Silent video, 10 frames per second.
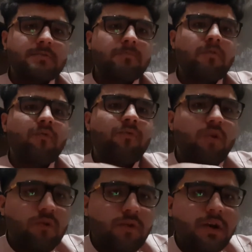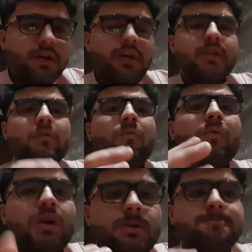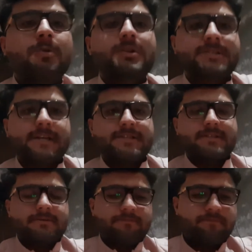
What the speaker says: move forward in the world politics.